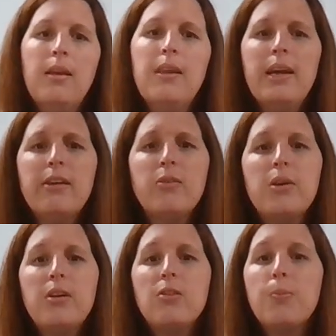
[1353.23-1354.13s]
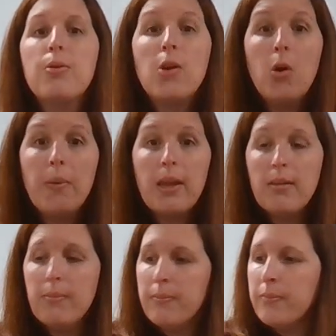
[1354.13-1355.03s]
The next one is
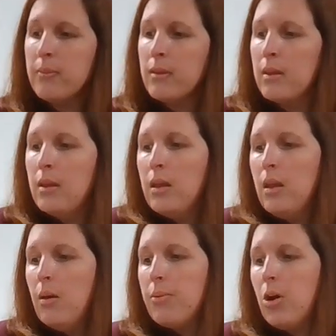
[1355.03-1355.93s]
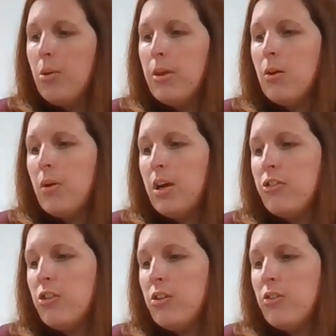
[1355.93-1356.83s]
probing. Probing
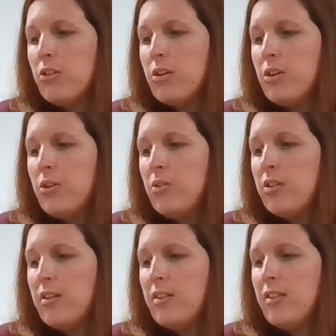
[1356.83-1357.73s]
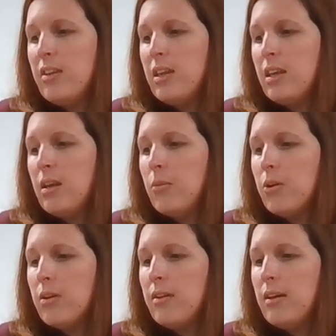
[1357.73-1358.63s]
questions are used in seeking
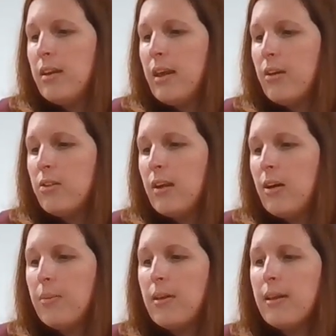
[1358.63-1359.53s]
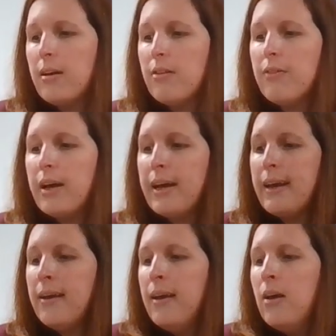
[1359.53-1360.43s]
more detail to help
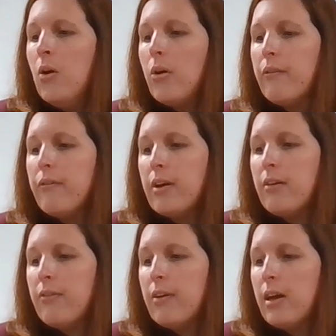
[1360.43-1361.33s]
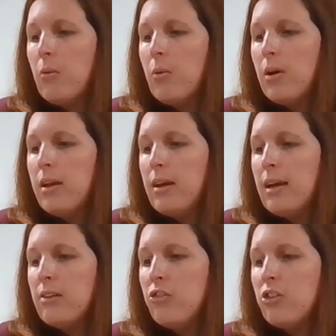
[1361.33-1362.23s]
clarify or verify what
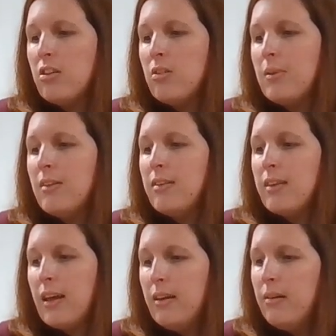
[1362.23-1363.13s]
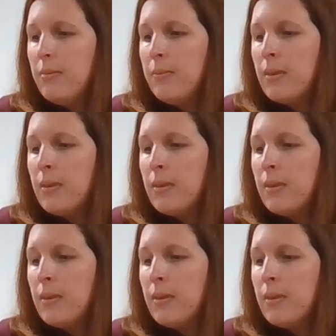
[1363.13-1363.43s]
has just been said.